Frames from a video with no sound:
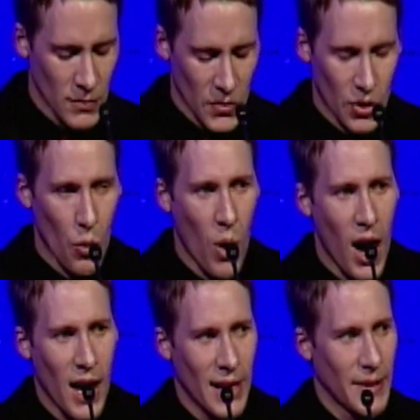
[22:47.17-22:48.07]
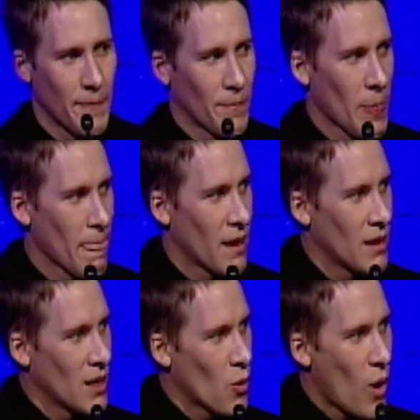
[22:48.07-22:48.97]
So why?
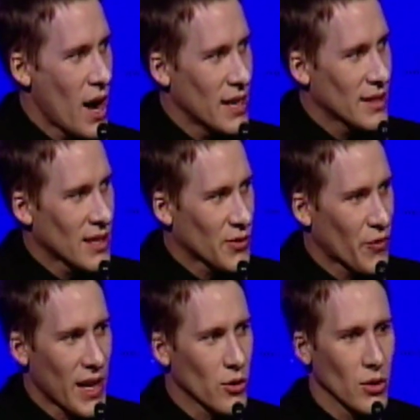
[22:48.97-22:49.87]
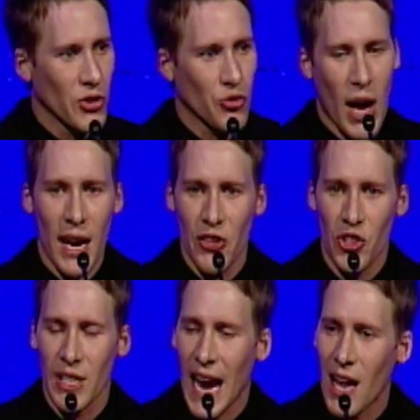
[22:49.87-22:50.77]
Why is this federal
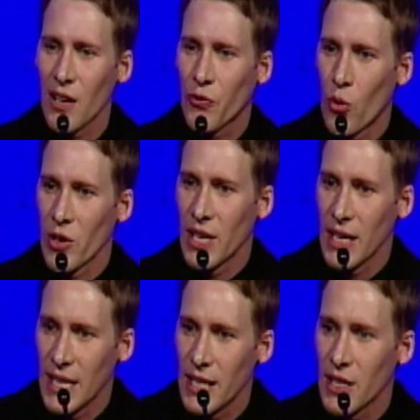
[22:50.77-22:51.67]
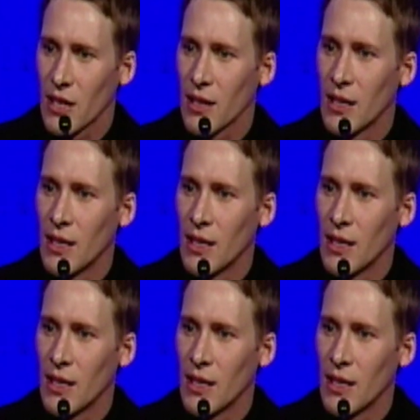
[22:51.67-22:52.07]
strategy California here,